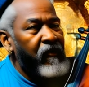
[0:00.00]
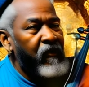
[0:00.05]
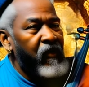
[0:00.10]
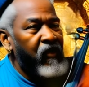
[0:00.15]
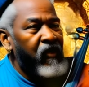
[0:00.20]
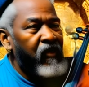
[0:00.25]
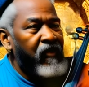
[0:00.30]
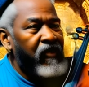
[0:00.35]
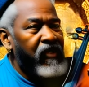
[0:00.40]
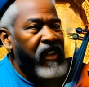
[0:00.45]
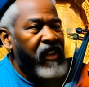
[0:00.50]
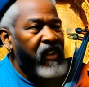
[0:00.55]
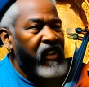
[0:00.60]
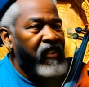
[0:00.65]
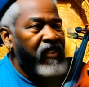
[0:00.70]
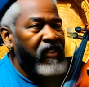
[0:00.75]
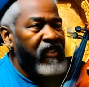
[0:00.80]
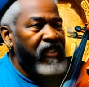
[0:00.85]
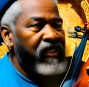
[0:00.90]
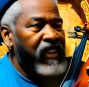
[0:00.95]
but her
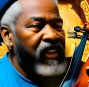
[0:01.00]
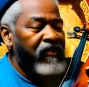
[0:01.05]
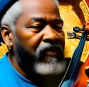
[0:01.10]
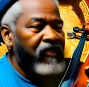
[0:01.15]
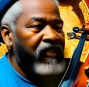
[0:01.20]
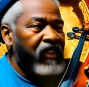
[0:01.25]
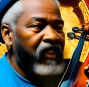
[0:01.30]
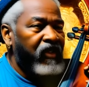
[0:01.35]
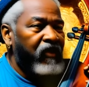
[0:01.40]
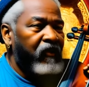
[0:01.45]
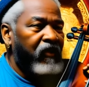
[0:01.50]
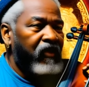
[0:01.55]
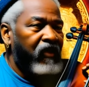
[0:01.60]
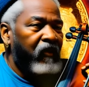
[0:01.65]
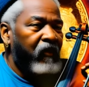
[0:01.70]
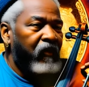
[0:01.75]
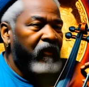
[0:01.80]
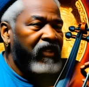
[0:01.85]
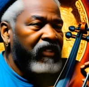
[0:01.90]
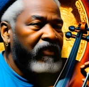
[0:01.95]
legacy continues
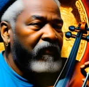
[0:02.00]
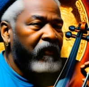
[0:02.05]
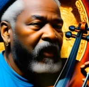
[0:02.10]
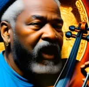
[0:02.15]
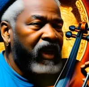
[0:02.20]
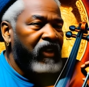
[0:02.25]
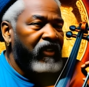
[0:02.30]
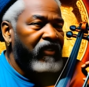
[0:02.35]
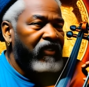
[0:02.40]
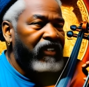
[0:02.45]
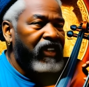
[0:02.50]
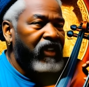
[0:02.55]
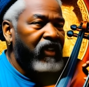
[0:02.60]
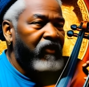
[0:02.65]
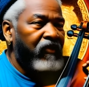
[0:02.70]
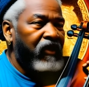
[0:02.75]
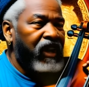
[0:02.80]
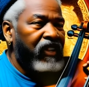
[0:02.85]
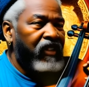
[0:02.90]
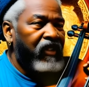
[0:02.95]
to inspire
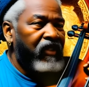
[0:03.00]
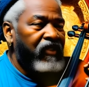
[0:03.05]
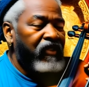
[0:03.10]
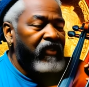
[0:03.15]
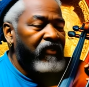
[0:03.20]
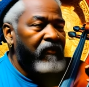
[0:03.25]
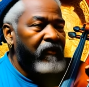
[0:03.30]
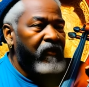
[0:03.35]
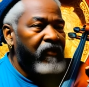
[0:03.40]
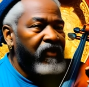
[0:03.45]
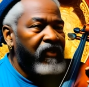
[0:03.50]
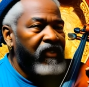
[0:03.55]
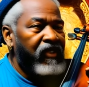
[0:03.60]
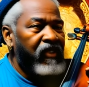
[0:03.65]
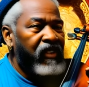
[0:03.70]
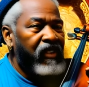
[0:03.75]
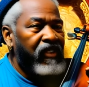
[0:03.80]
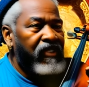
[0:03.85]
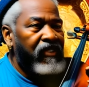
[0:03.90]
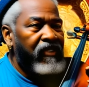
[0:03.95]
generations of
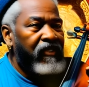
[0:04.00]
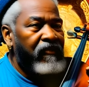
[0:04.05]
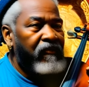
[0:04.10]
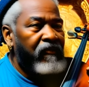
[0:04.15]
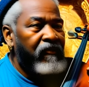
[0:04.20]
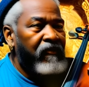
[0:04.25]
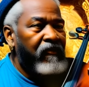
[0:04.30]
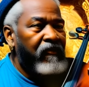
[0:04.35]
musicians.